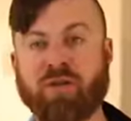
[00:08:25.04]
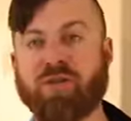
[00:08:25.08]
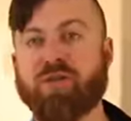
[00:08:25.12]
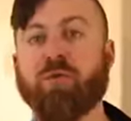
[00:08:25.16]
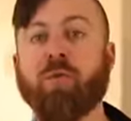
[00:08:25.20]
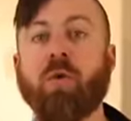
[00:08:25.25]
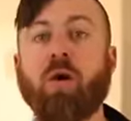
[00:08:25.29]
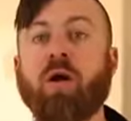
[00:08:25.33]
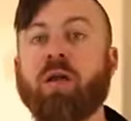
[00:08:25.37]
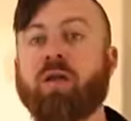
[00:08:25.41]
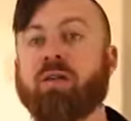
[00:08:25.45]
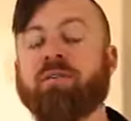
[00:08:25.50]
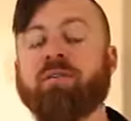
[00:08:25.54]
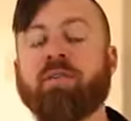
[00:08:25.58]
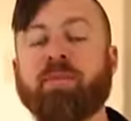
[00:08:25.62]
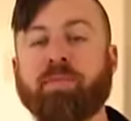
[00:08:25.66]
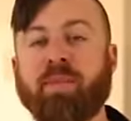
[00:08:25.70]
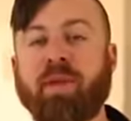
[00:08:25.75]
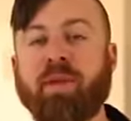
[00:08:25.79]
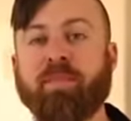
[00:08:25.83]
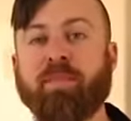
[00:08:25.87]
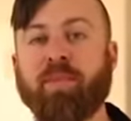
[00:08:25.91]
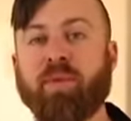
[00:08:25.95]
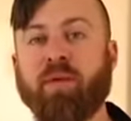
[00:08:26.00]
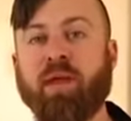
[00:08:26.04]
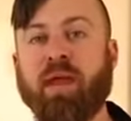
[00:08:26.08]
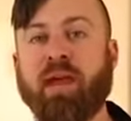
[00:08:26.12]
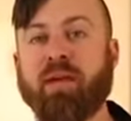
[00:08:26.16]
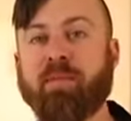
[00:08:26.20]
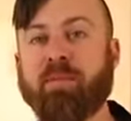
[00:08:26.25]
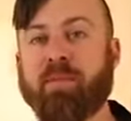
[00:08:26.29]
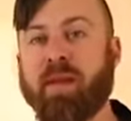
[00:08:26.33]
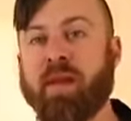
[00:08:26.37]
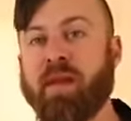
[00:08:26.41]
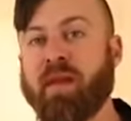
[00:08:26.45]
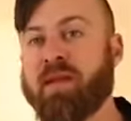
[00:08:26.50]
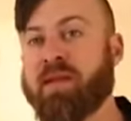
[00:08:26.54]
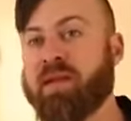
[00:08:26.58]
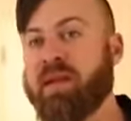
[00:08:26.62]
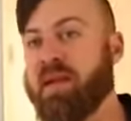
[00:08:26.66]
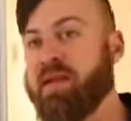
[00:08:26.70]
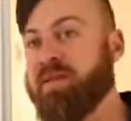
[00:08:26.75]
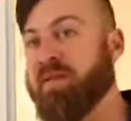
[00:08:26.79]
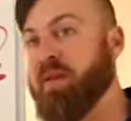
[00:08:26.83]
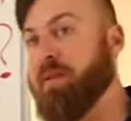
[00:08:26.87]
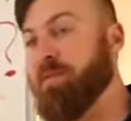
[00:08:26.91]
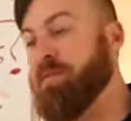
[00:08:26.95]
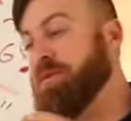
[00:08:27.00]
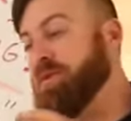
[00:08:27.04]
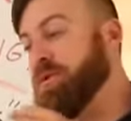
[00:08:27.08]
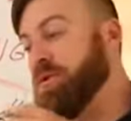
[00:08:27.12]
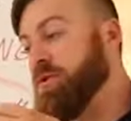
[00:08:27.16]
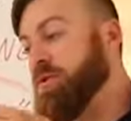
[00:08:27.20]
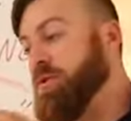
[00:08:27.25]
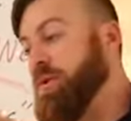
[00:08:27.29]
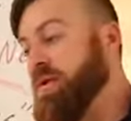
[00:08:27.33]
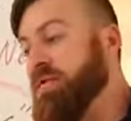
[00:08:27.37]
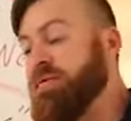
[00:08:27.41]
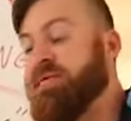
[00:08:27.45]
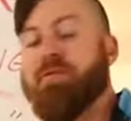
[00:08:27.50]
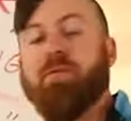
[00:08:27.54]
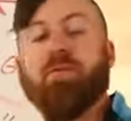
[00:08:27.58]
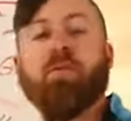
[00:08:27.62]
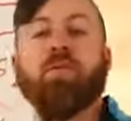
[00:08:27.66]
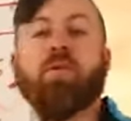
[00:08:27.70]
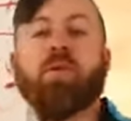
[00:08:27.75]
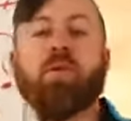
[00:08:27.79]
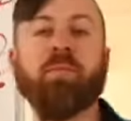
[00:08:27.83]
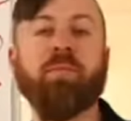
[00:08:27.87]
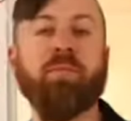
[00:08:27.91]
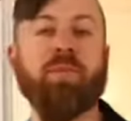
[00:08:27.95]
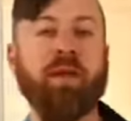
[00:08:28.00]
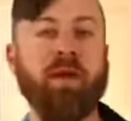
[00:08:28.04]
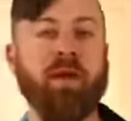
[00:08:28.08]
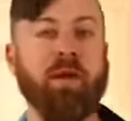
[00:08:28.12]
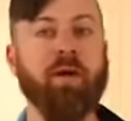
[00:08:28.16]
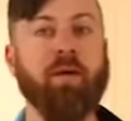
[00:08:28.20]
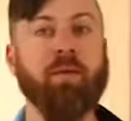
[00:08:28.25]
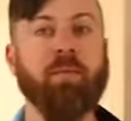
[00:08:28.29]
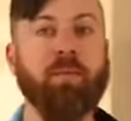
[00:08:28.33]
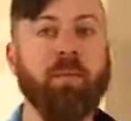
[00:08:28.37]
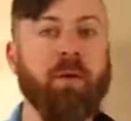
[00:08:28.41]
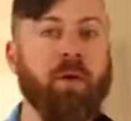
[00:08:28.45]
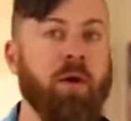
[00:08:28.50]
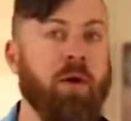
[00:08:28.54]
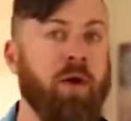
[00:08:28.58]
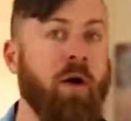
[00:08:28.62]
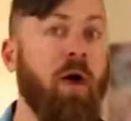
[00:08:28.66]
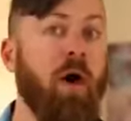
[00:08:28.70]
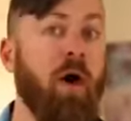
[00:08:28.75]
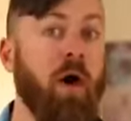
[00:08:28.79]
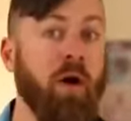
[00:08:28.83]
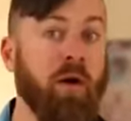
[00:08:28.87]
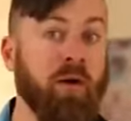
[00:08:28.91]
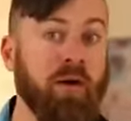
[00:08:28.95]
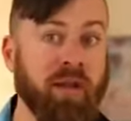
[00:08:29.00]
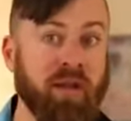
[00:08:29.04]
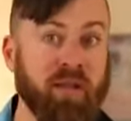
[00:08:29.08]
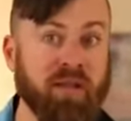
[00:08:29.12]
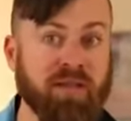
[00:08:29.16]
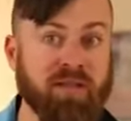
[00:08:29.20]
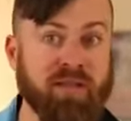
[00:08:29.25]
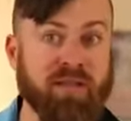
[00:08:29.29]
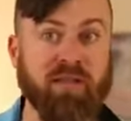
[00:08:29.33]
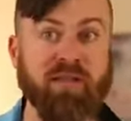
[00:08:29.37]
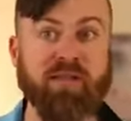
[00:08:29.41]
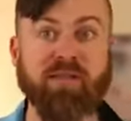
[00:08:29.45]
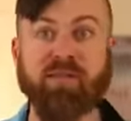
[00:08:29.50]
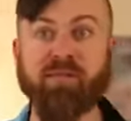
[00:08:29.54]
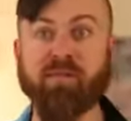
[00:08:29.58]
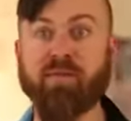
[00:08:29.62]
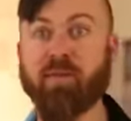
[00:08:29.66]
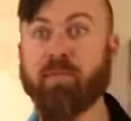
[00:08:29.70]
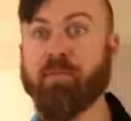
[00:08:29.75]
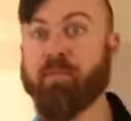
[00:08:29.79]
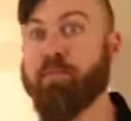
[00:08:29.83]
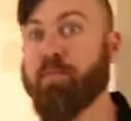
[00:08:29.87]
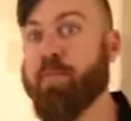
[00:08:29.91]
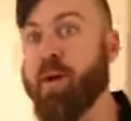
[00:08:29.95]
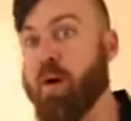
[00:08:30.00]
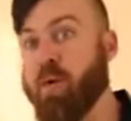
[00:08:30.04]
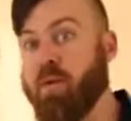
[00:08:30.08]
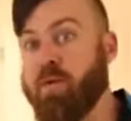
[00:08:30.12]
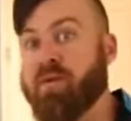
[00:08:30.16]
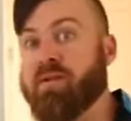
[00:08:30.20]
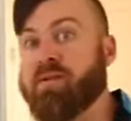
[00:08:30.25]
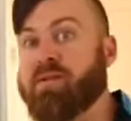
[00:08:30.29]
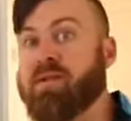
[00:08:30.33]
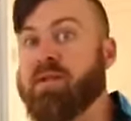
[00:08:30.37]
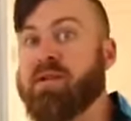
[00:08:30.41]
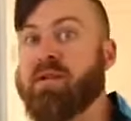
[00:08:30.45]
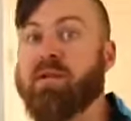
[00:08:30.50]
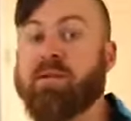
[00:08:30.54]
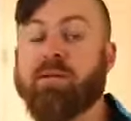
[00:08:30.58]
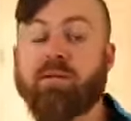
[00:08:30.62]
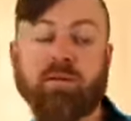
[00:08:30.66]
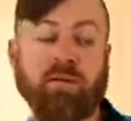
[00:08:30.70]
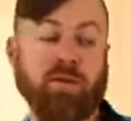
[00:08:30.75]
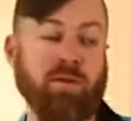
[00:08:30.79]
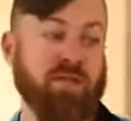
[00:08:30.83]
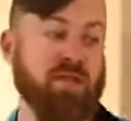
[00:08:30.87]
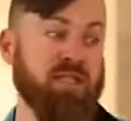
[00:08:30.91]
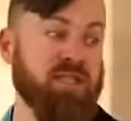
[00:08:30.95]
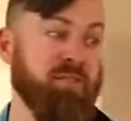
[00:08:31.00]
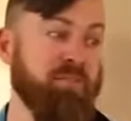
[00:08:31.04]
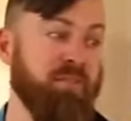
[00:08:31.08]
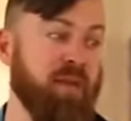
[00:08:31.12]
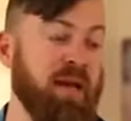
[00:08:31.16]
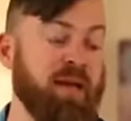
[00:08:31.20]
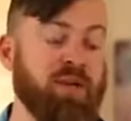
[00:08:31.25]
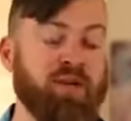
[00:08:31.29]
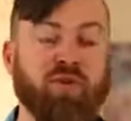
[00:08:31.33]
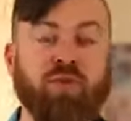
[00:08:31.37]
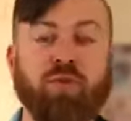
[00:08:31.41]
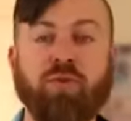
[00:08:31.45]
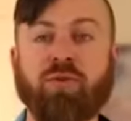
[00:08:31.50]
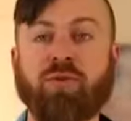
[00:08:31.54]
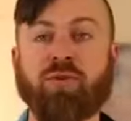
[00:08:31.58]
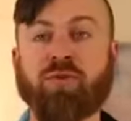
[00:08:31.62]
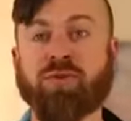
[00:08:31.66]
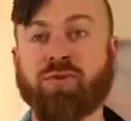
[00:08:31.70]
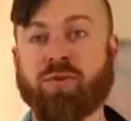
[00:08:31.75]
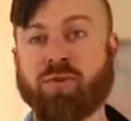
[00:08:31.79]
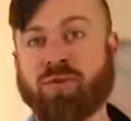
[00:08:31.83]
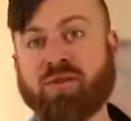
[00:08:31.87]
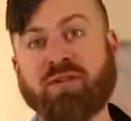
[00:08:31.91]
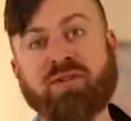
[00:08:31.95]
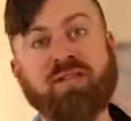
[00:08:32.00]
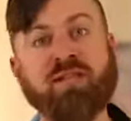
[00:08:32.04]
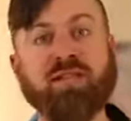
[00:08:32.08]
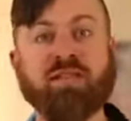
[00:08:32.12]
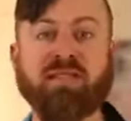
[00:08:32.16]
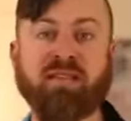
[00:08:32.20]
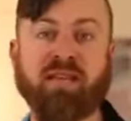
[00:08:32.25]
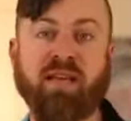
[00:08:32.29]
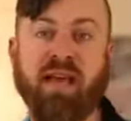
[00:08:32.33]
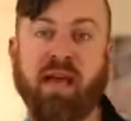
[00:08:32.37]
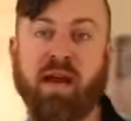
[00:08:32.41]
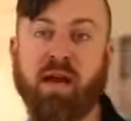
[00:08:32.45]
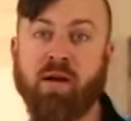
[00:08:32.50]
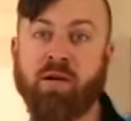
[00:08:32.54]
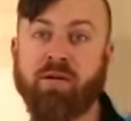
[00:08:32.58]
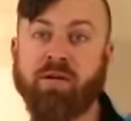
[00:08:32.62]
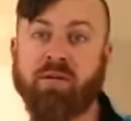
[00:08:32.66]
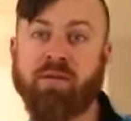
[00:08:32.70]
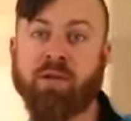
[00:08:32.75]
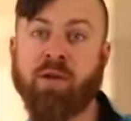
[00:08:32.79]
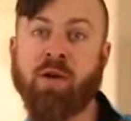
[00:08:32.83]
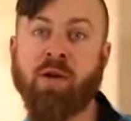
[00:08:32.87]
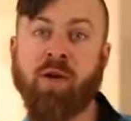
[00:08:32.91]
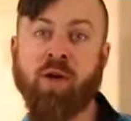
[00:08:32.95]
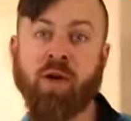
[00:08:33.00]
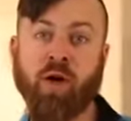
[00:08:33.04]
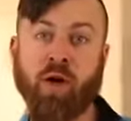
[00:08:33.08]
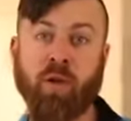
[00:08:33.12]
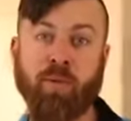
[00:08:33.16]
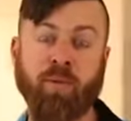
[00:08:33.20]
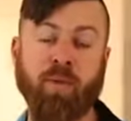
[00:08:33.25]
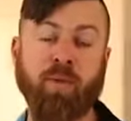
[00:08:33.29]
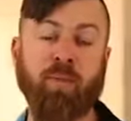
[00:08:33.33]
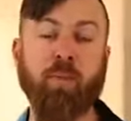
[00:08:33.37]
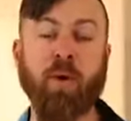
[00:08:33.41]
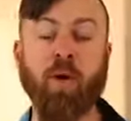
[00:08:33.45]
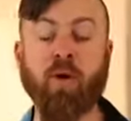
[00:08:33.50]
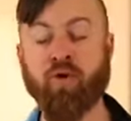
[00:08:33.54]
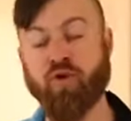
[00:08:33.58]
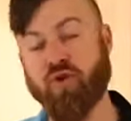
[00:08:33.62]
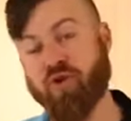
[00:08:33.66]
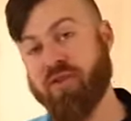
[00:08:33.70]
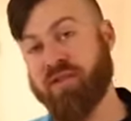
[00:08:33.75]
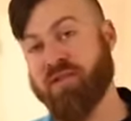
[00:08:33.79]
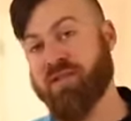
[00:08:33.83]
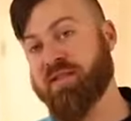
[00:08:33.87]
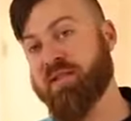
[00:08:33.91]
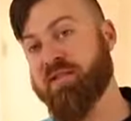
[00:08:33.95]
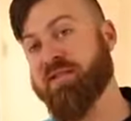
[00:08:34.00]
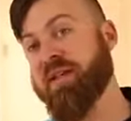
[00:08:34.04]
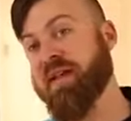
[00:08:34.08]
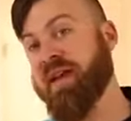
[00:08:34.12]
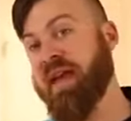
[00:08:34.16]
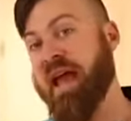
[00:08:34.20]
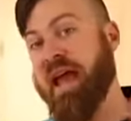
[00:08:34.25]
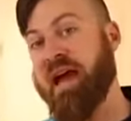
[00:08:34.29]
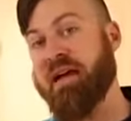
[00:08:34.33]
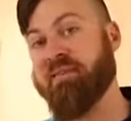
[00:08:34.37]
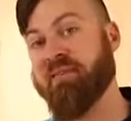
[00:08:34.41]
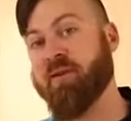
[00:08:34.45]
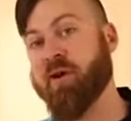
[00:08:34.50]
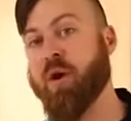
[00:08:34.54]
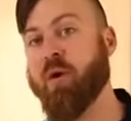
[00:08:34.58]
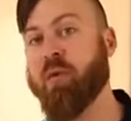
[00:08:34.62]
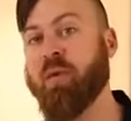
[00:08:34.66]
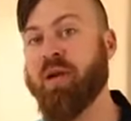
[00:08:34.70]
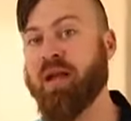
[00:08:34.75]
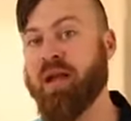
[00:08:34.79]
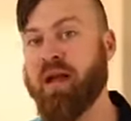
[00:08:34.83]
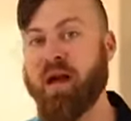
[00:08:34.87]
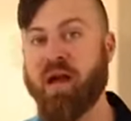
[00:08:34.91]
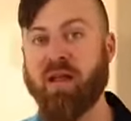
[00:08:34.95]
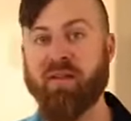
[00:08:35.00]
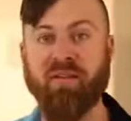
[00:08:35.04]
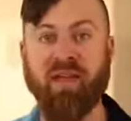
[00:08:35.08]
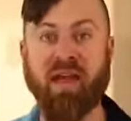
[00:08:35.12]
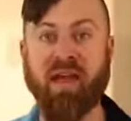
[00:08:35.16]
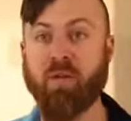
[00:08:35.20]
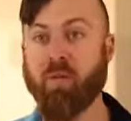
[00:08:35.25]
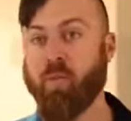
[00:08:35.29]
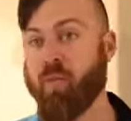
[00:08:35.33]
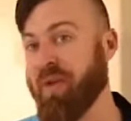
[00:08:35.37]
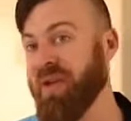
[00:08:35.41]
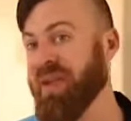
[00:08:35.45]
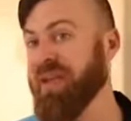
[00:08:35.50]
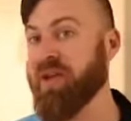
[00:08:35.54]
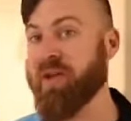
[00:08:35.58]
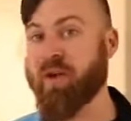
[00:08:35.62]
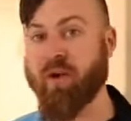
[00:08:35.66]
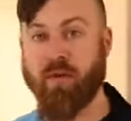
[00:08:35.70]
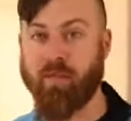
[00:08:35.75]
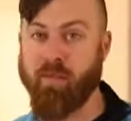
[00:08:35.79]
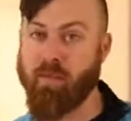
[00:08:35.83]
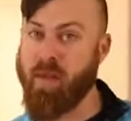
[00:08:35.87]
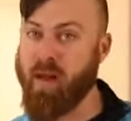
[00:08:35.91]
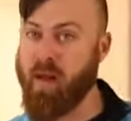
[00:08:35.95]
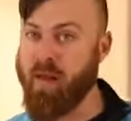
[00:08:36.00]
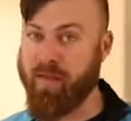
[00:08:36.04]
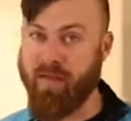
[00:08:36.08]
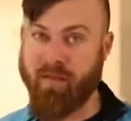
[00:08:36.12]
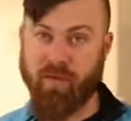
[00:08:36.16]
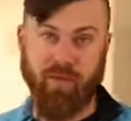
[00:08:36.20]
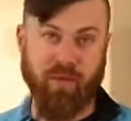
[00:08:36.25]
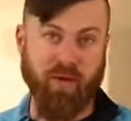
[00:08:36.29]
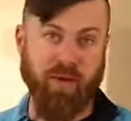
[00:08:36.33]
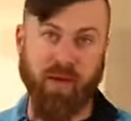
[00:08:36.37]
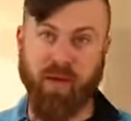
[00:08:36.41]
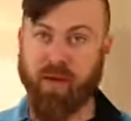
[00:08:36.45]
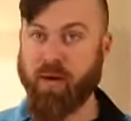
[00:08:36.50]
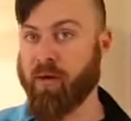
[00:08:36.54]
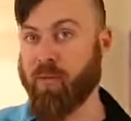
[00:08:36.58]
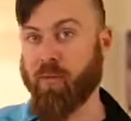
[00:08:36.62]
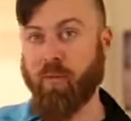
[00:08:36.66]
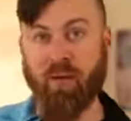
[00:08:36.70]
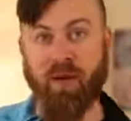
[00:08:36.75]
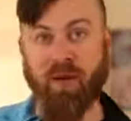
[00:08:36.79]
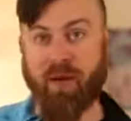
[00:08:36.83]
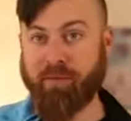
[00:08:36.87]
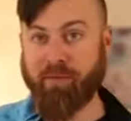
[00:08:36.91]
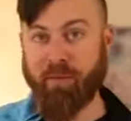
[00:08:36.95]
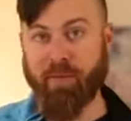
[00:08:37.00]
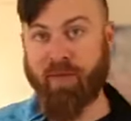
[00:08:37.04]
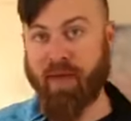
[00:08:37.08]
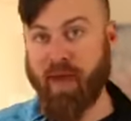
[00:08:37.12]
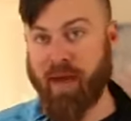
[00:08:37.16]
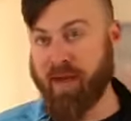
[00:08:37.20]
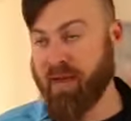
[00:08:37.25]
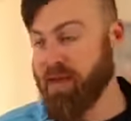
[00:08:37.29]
to all of the people like me to get them to inform their audiences of the bonuses or specials or discounts or promotions that they have going on that week or month or year, whatever that